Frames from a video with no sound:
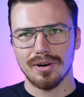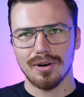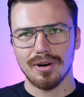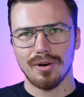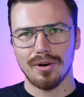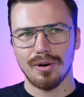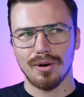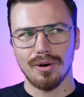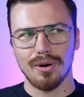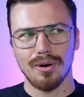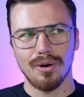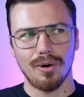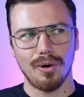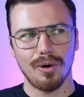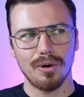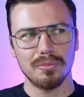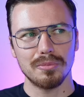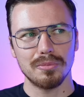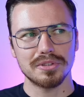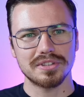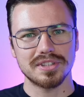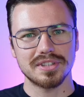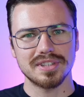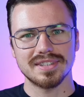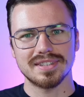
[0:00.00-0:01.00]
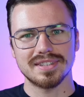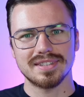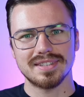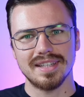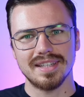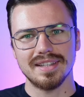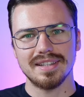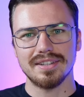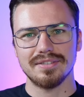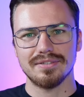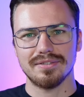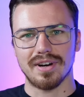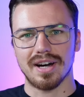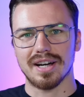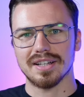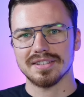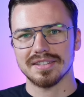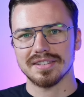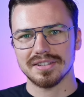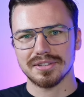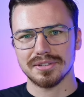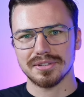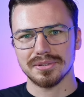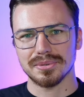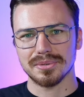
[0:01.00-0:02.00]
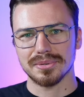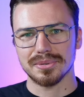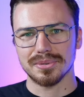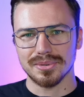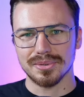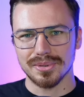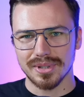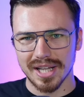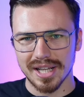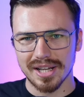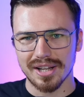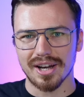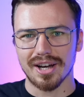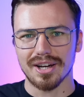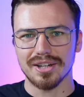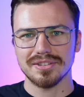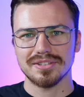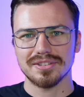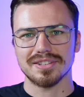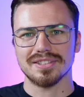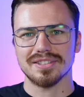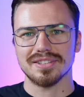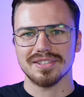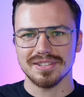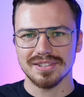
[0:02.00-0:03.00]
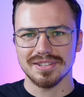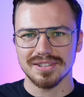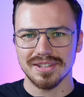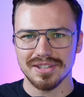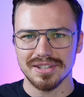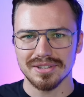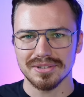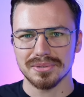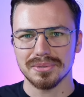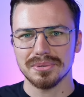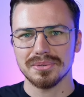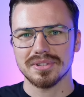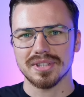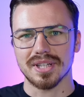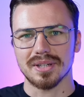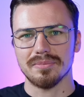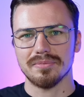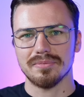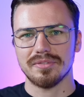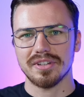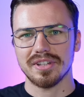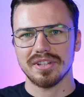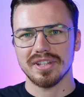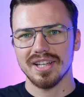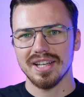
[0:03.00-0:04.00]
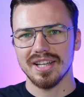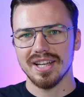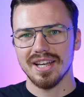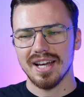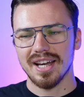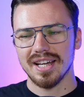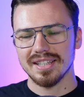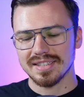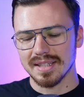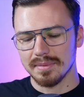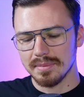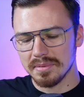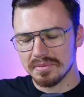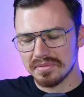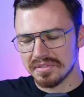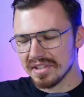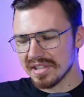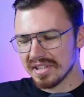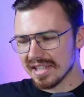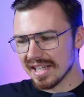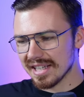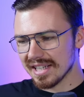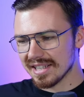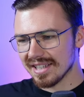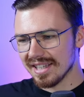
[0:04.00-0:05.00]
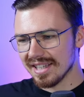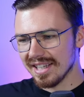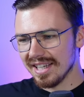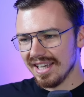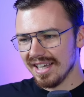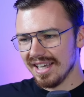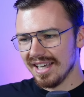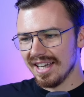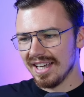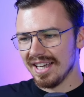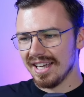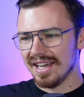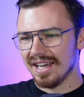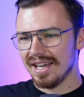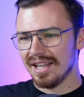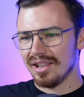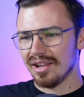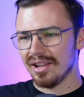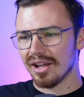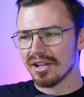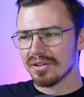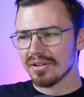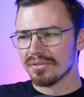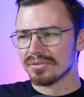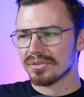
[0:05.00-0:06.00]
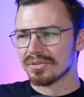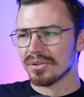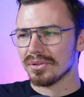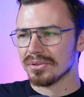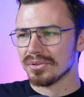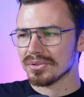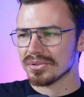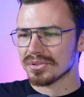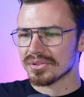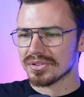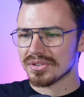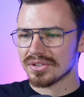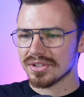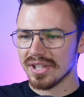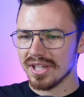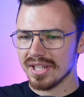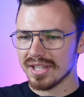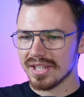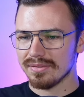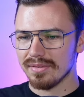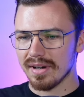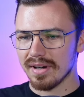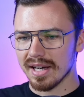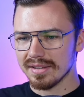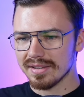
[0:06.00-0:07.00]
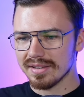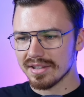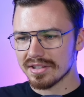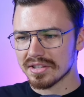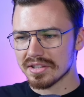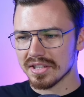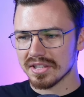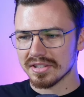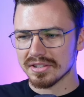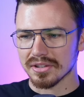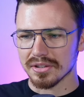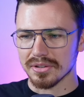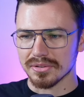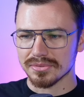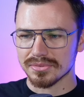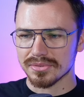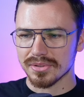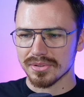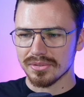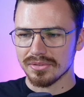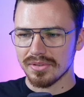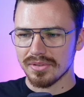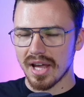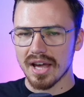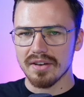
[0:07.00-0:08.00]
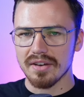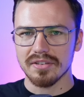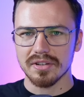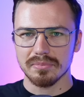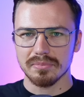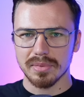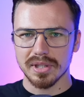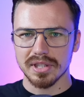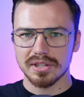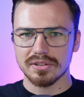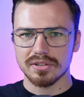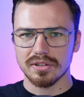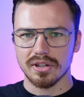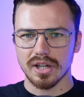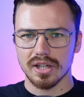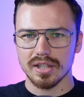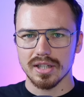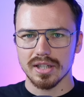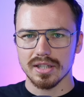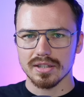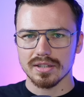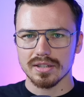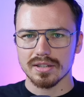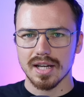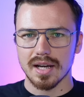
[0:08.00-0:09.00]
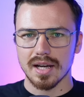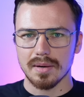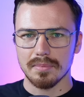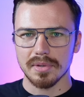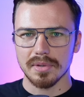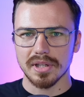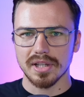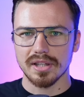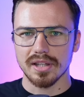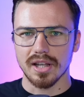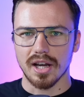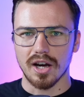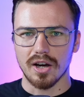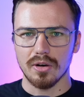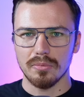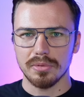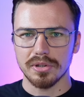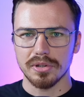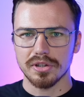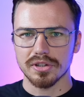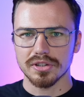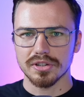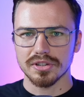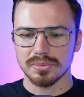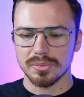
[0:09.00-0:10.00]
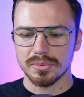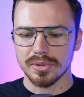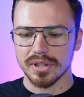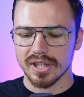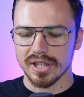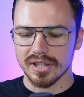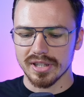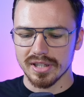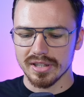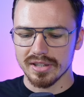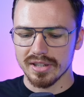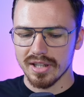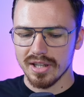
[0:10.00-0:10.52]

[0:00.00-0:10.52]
almost incentivizes you to get out and, and, and do something. I sometimes think like uh, a lot of those advantages of, of having Bitcoin are coming now because we are in a